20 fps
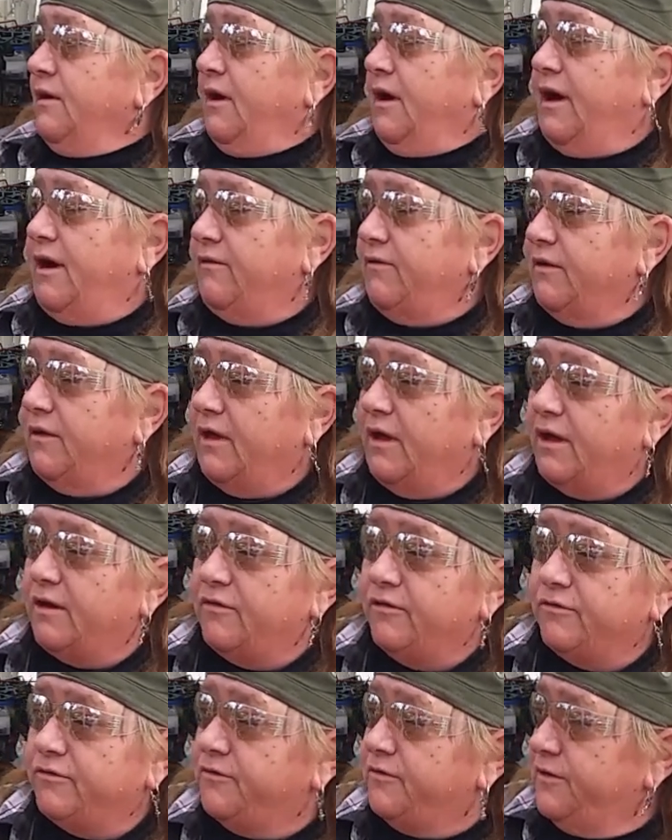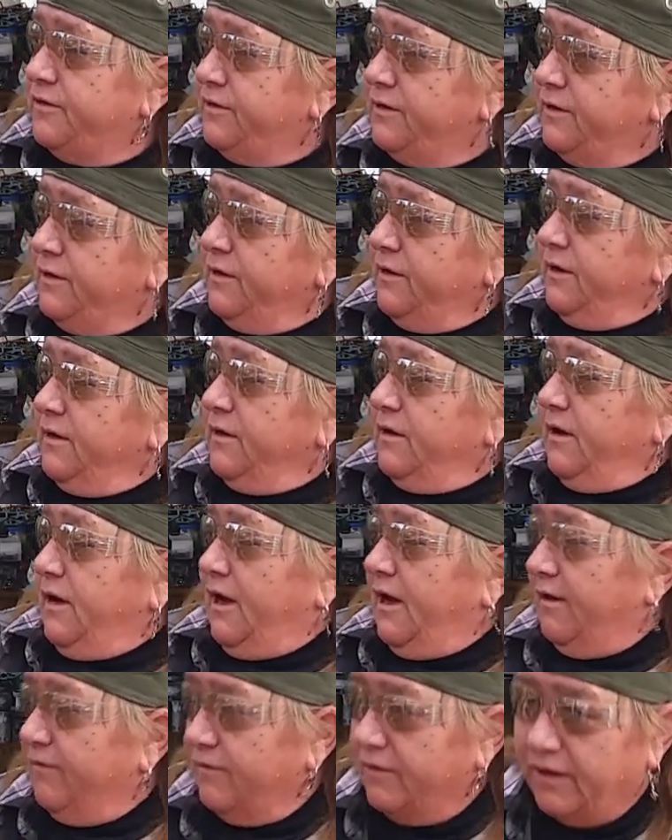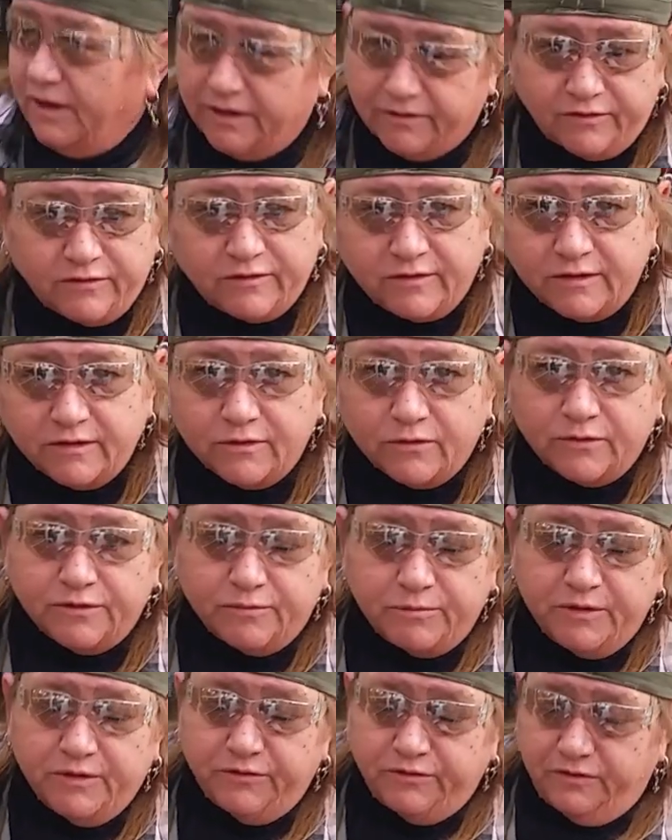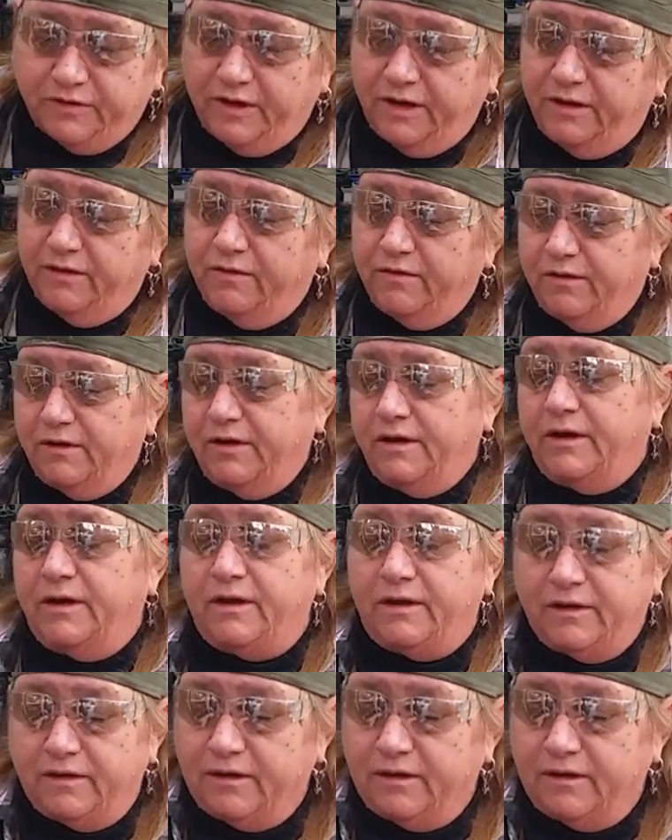I have a lot of steel with mill scale on it,